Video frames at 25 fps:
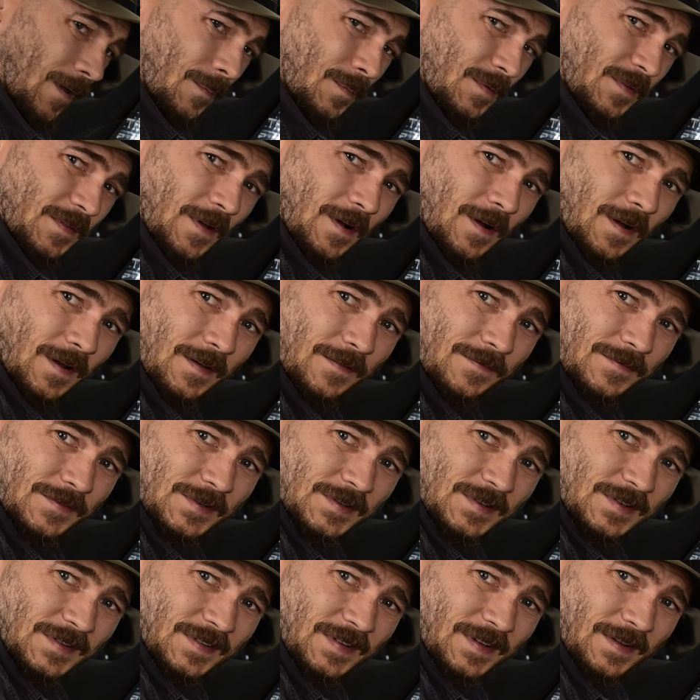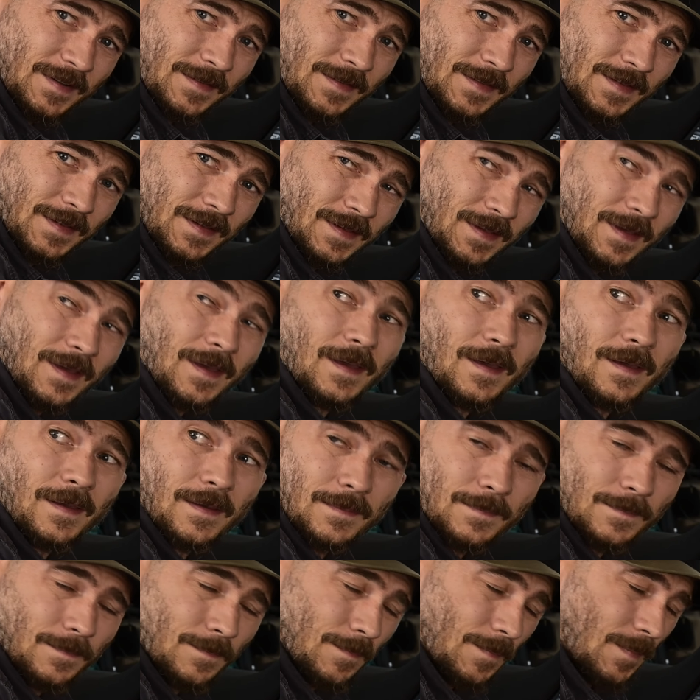I'm sorry if you just hear the
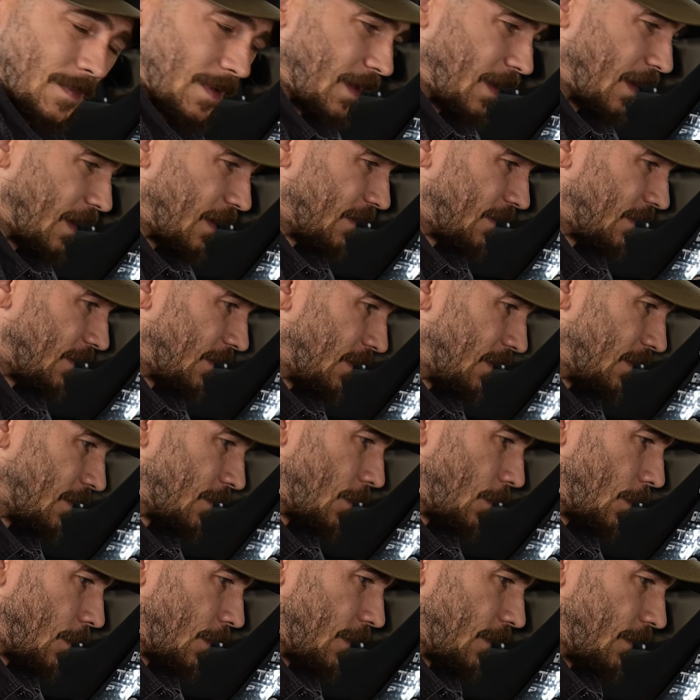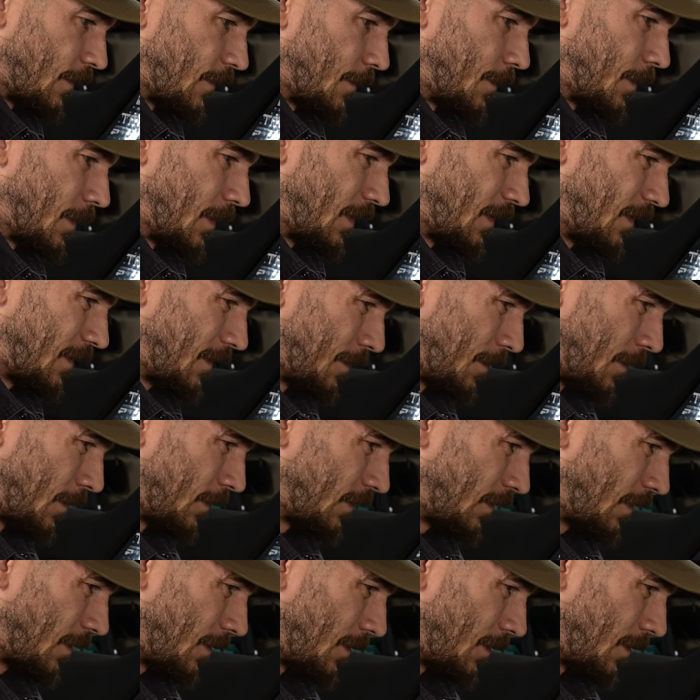AC noise, but it's supposed